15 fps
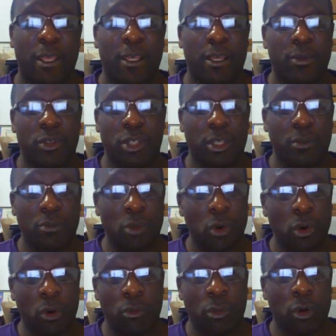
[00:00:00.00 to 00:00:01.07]
I'm seeing
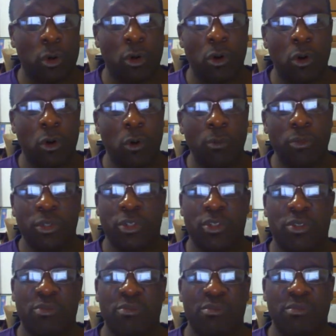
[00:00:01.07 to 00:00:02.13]
more and more
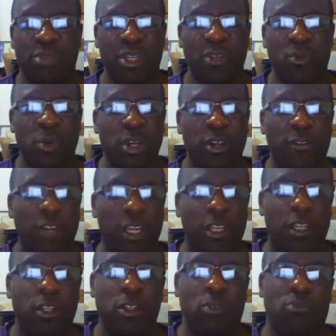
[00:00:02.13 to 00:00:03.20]
homes being
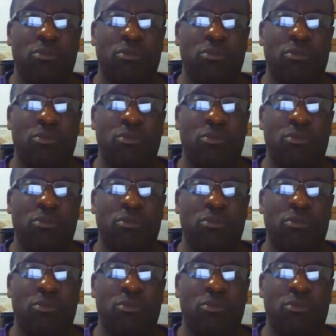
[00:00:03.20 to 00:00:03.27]
renovated,